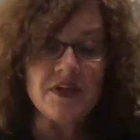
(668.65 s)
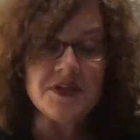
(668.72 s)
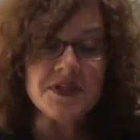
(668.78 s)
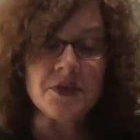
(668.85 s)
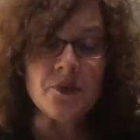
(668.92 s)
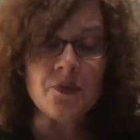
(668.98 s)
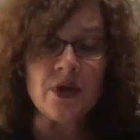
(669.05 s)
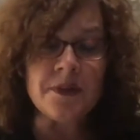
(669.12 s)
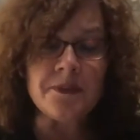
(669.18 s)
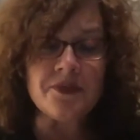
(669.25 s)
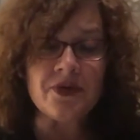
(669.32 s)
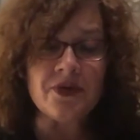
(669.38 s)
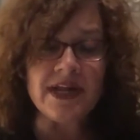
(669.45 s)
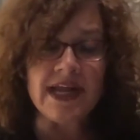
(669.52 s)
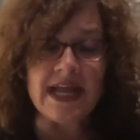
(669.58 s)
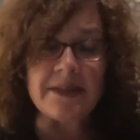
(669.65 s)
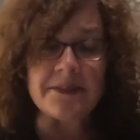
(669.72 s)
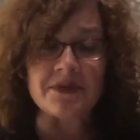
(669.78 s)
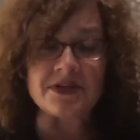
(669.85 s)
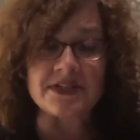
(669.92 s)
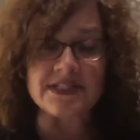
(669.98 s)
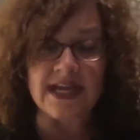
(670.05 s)
So
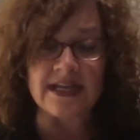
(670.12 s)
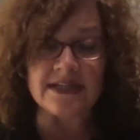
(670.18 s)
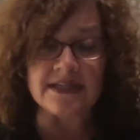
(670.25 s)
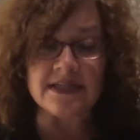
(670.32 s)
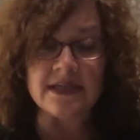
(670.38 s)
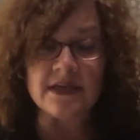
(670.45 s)
1.8%